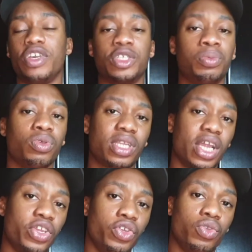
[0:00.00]
facebook
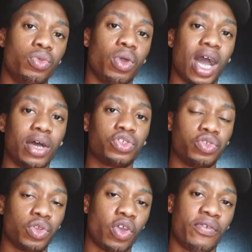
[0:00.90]
telling you how
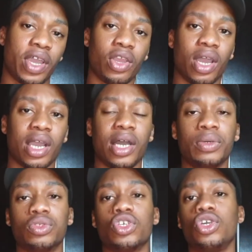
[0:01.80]
to recover your
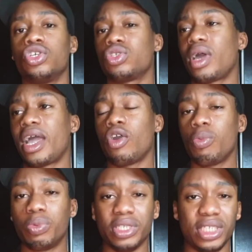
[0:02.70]
account so i
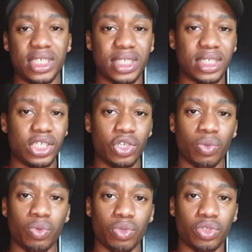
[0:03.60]
hope with this
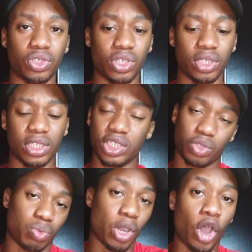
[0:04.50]
you would
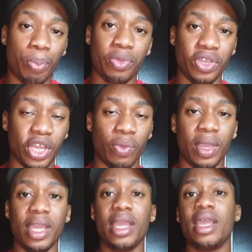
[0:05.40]
this will help you in a
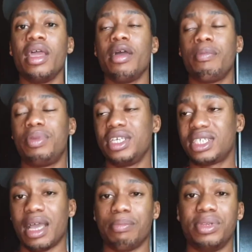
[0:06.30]
way
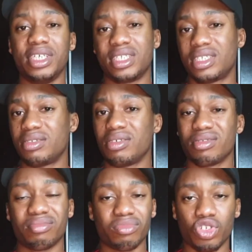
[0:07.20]
please and please
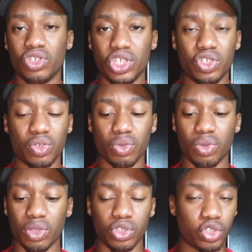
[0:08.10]
um, you need
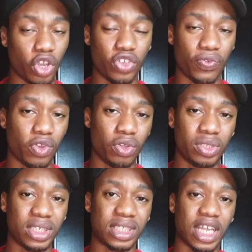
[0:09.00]
to just
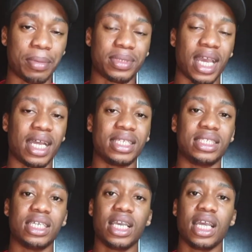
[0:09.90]
follow these steps and